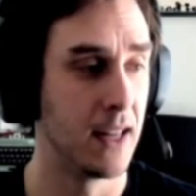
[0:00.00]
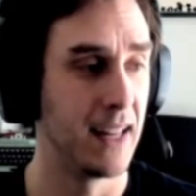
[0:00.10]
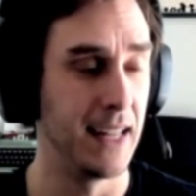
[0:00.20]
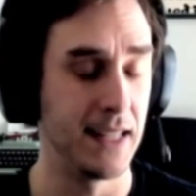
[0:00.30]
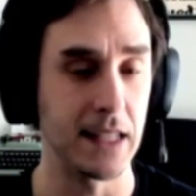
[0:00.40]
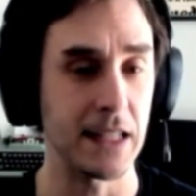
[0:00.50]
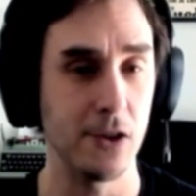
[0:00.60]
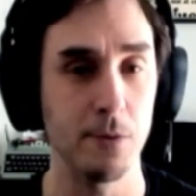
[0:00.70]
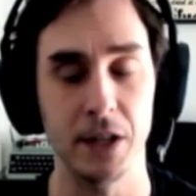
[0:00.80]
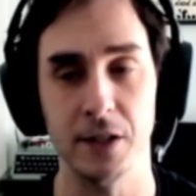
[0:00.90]
Is it slow
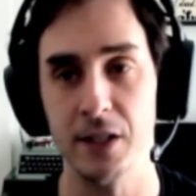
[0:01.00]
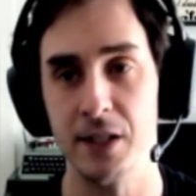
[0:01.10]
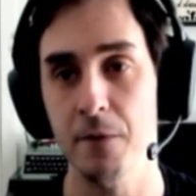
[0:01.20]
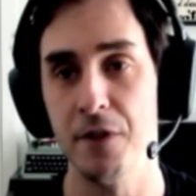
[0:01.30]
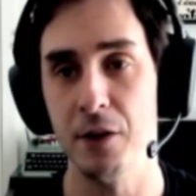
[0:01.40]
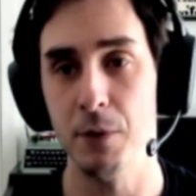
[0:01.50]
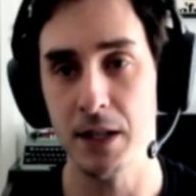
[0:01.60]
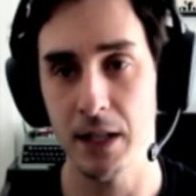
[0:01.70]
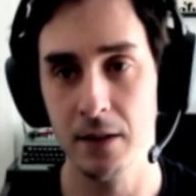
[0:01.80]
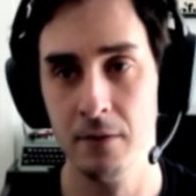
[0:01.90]
because of something we
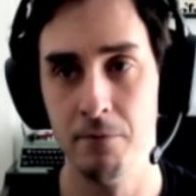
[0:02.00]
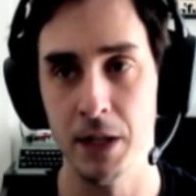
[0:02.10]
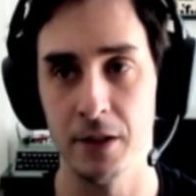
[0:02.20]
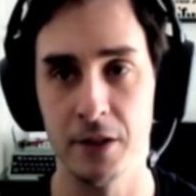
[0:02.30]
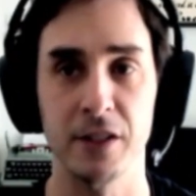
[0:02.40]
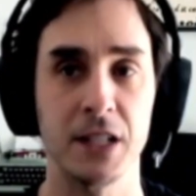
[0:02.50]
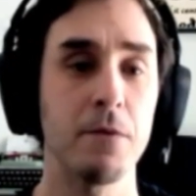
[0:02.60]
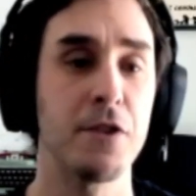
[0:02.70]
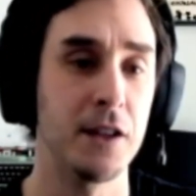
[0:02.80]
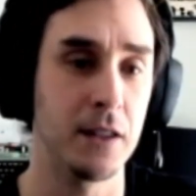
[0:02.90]
did? Because of
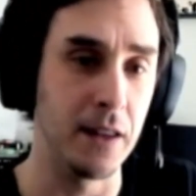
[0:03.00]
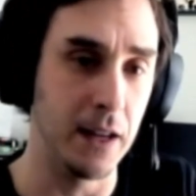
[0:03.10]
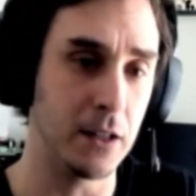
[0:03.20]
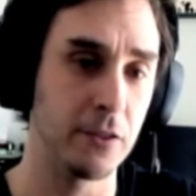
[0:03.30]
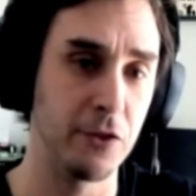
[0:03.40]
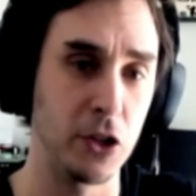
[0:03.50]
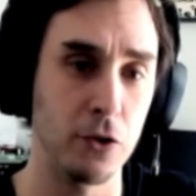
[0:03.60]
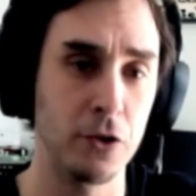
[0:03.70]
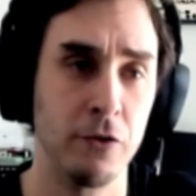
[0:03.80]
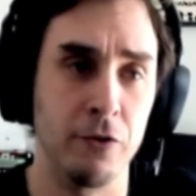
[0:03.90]
something they configured?